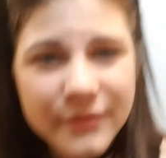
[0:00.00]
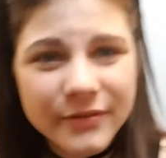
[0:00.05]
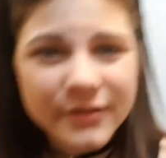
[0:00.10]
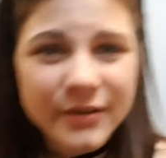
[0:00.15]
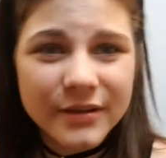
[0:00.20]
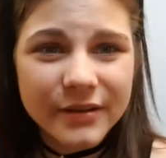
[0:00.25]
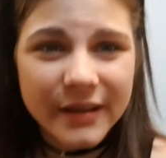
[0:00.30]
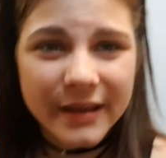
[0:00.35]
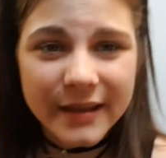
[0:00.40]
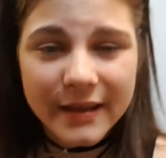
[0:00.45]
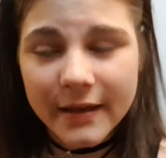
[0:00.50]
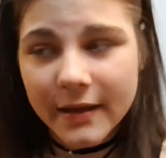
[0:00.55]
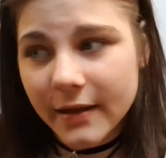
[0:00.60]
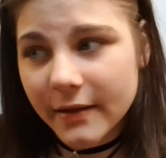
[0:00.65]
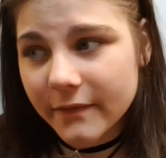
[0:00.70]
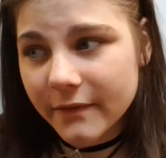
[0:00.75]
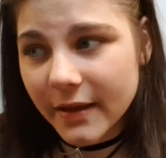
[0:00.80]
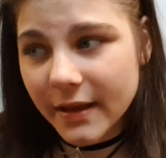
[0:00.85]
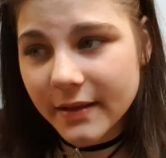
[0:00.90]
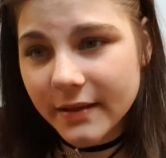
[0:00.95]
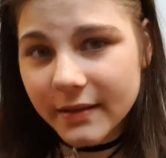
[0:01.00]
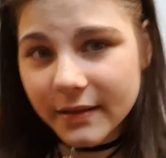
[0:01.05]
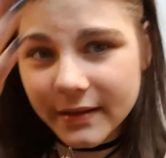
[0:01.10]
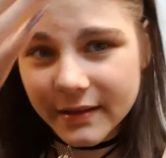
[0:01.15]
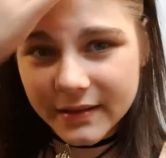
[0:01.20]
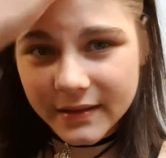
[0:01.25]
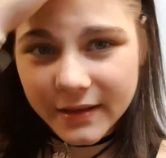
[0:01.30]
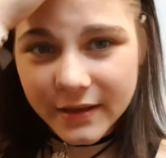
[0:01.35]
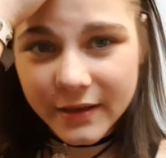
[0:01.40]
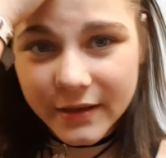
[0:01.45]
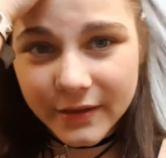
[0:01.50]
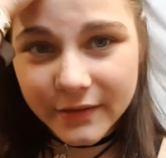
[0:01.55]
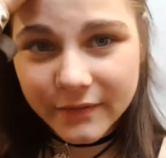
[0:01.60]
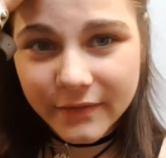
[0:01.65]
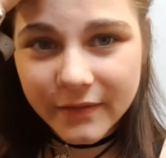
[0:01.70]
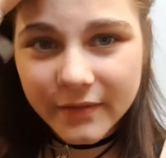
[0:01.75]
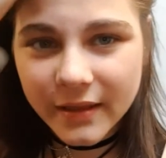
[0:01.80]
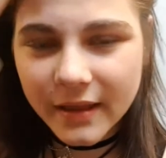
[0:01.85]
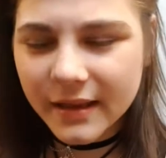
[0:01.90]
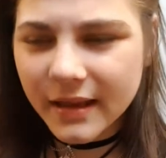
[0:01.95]
through like phases of
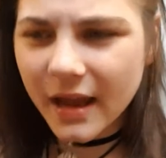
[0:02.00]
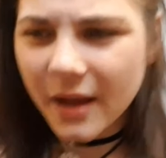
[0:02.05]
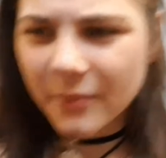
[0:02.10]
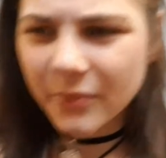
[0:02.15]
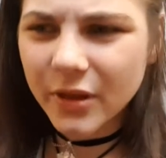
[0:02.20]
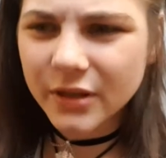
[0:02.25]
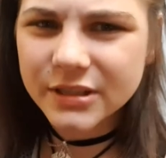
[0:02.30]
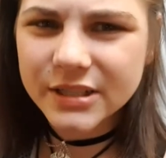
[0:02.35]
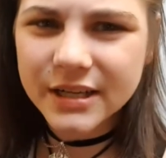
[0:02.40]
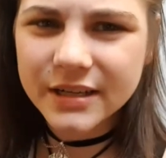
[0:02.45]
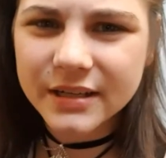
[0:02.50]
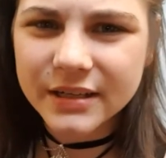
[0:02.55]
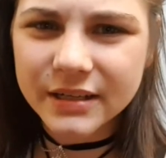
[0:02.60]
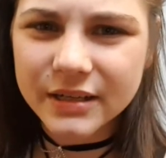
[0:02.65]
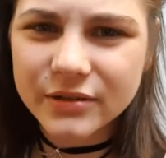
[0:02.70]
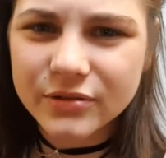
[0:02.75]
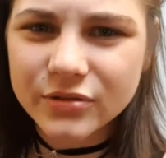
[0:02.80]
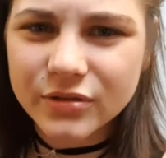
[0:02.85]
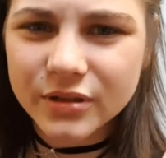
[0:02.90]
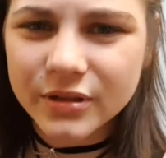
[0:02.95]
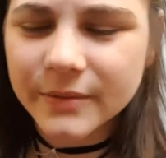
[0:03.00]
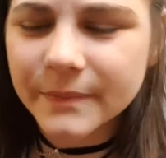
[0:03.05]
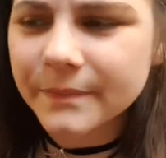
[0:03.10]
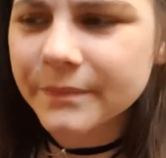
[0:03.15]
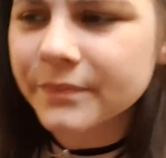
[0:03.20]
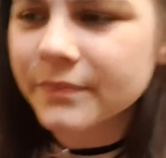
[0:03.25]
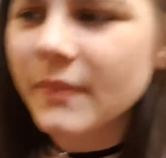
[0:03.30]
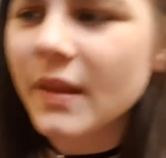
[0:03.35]
like I'm not gender neutral,